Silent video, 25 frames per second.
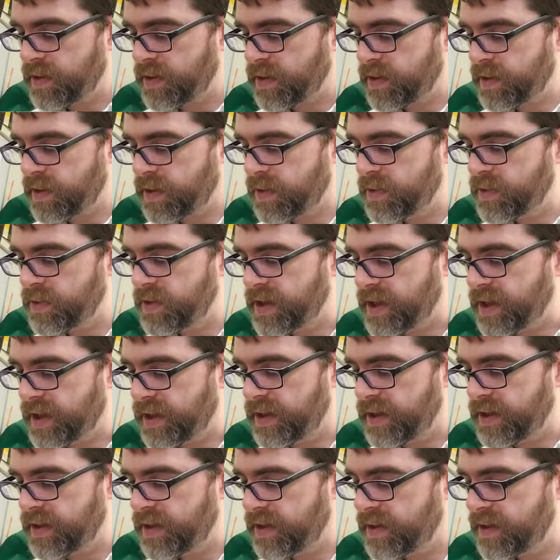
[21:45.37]

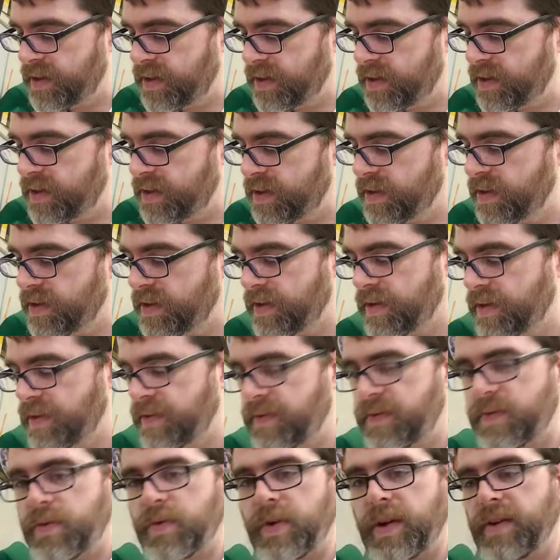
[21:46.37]
cosine of
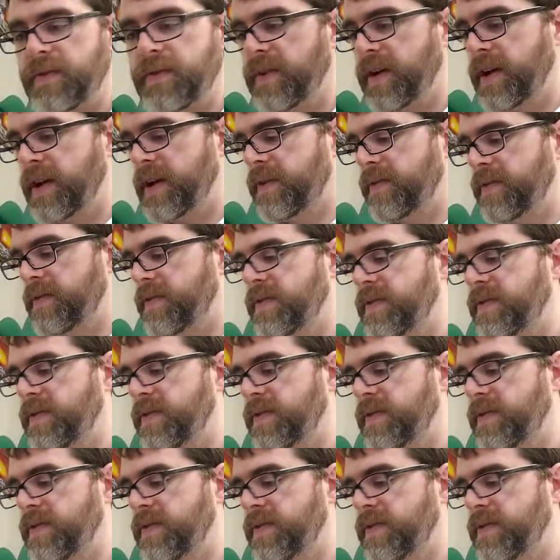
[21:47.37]
25.